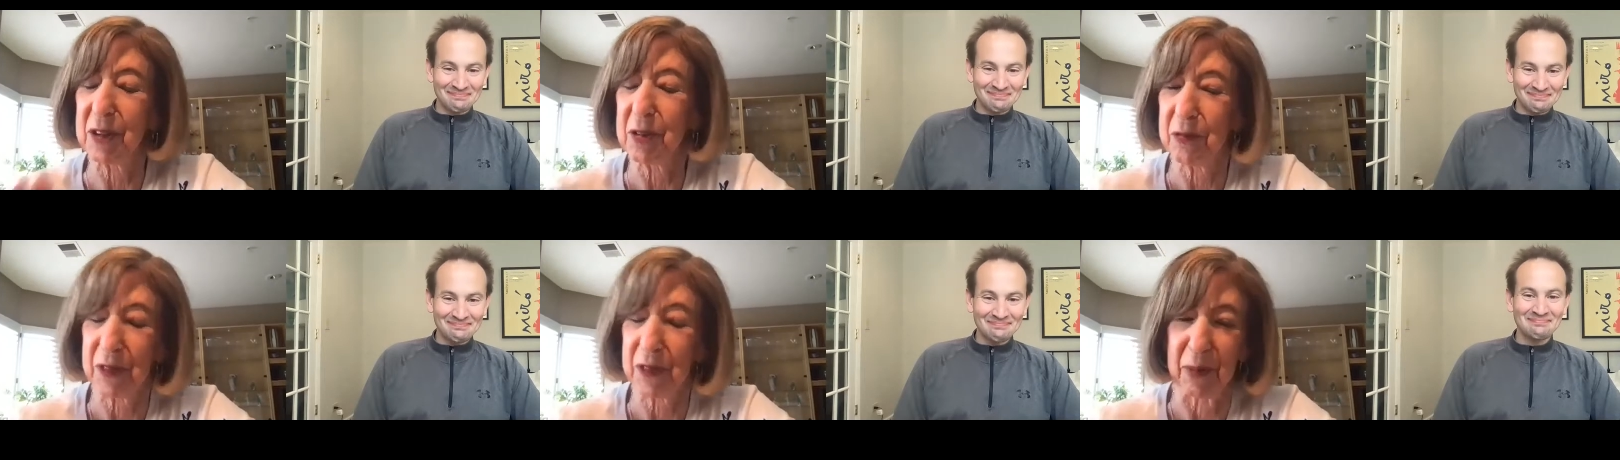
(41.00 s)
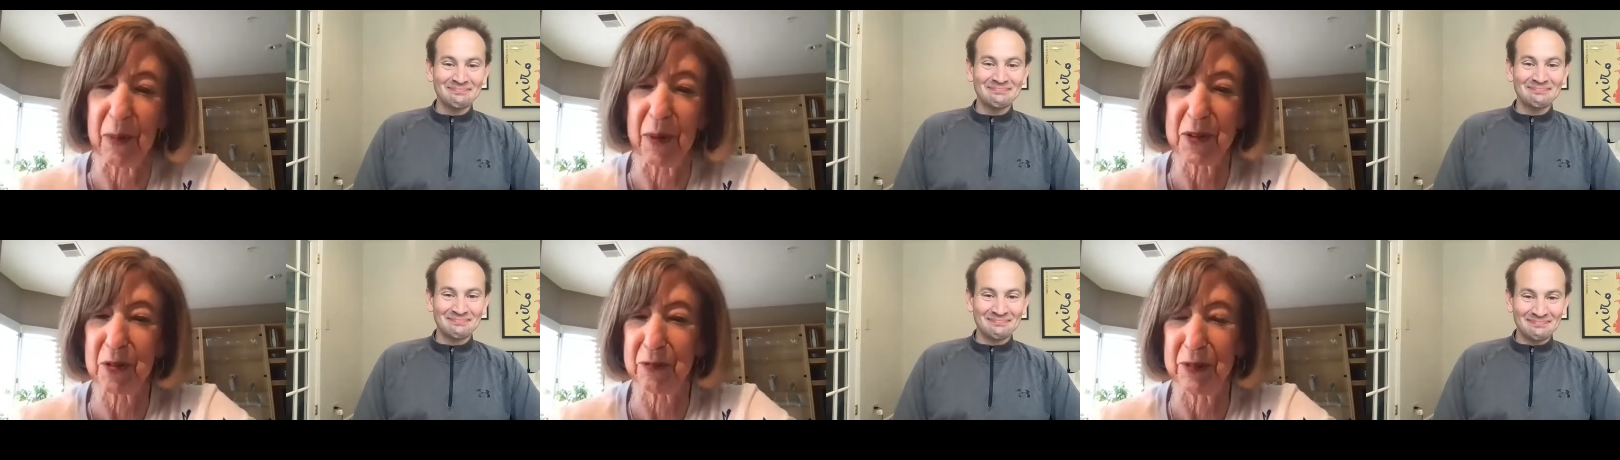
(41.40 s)
Speaker 1: you for that
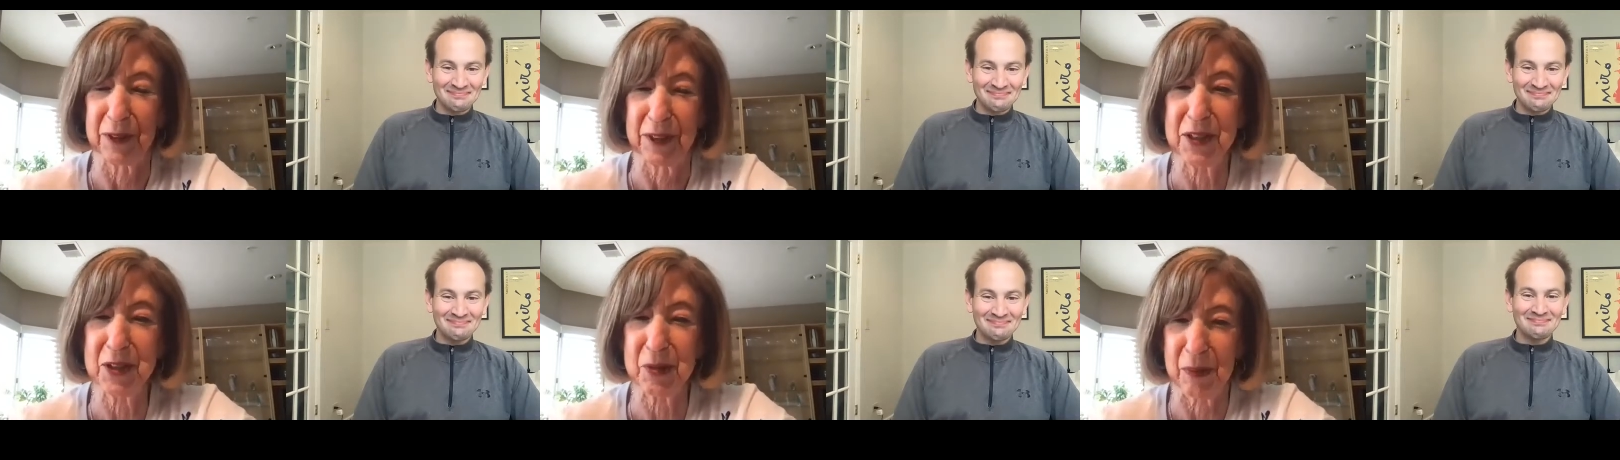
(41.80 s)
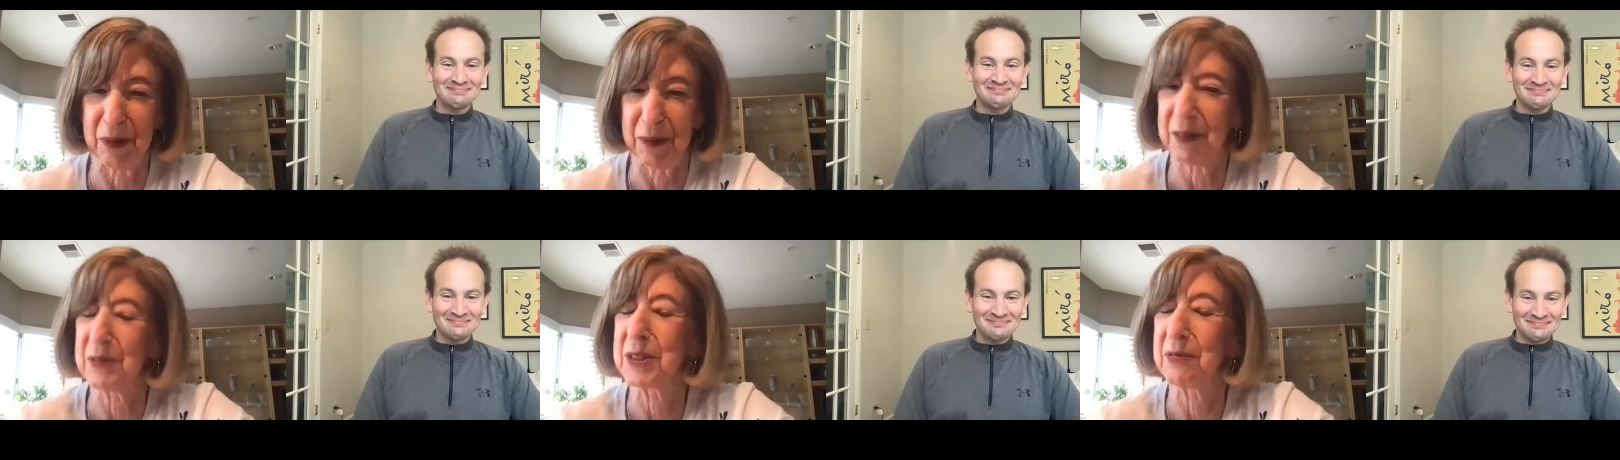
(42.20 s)
wonderful
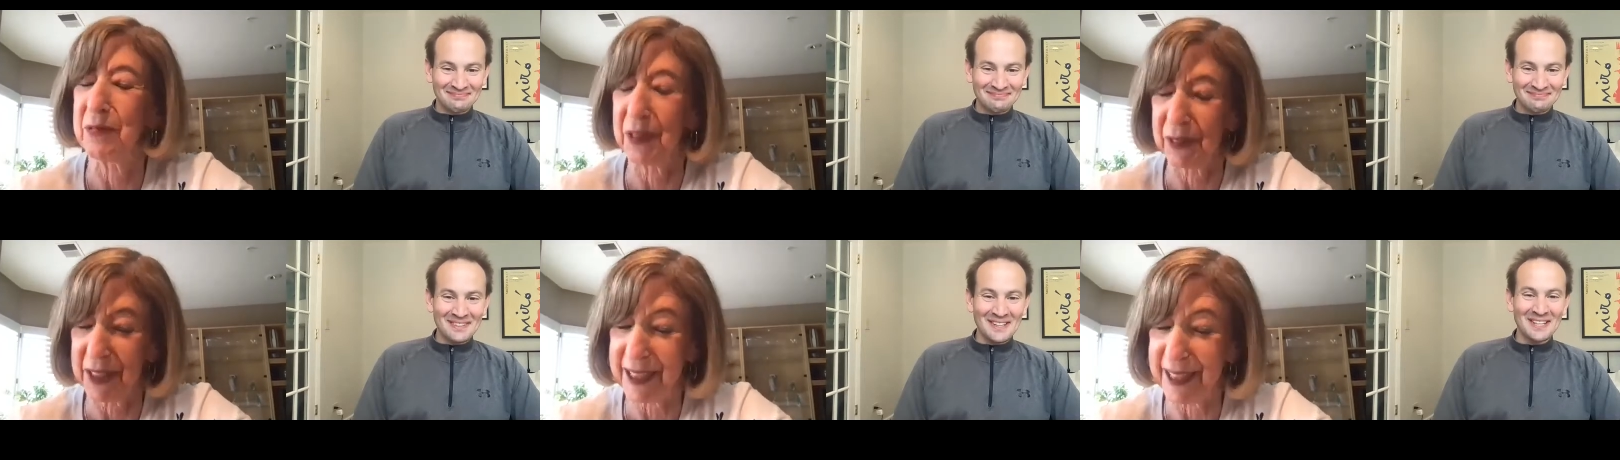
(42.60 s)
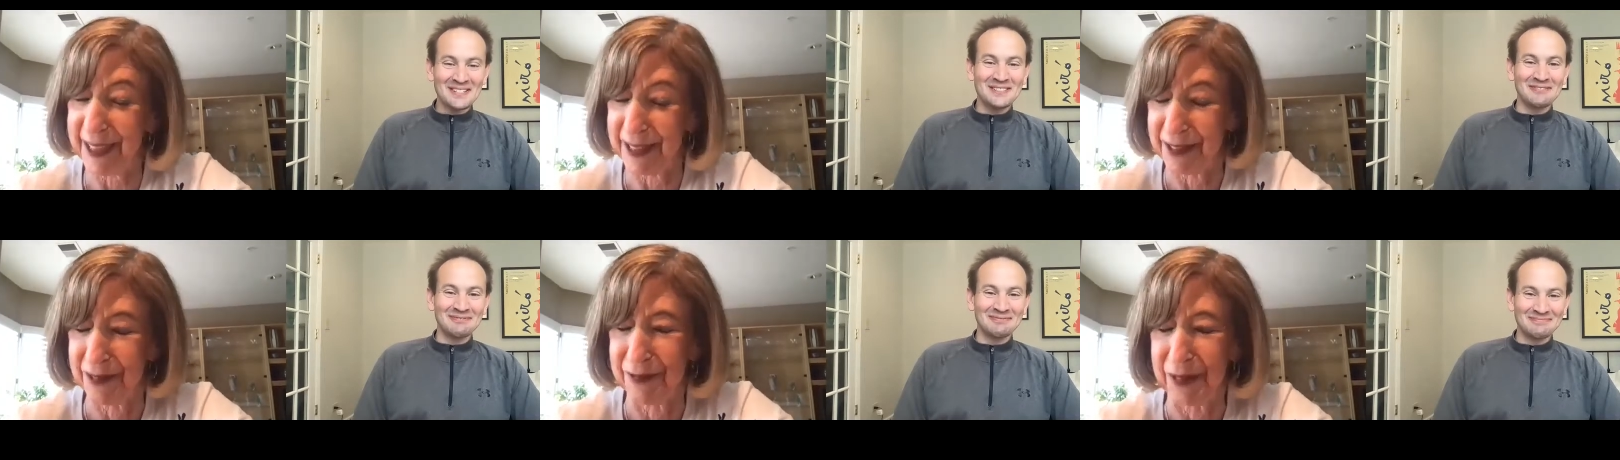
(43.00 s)
intro. It was very
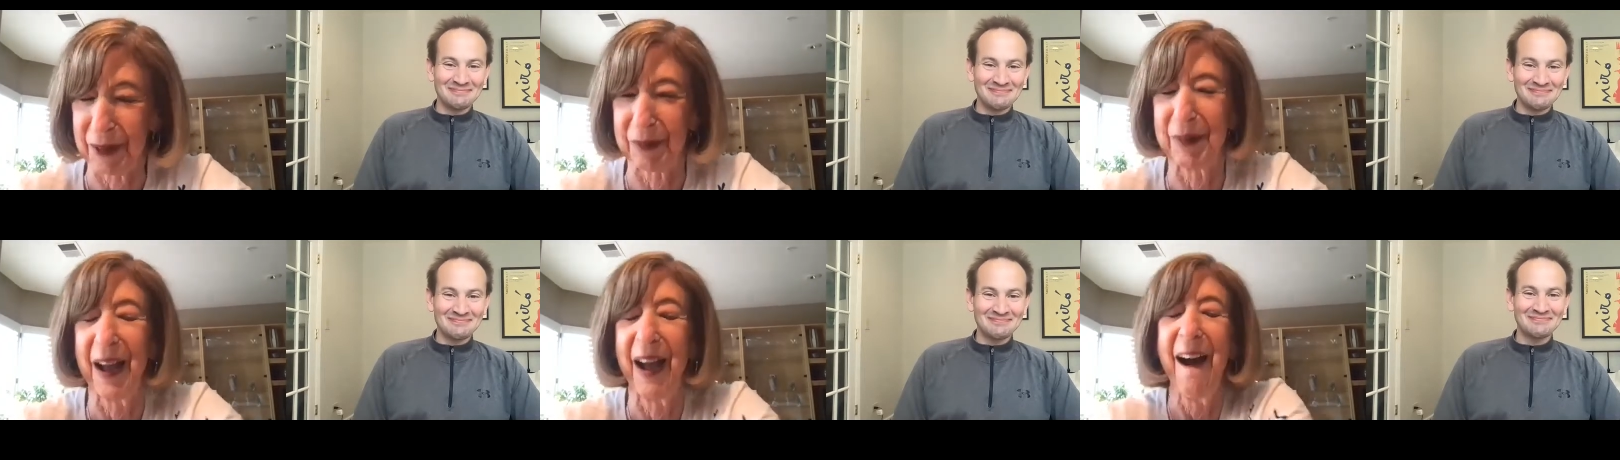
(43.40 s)
kind of you.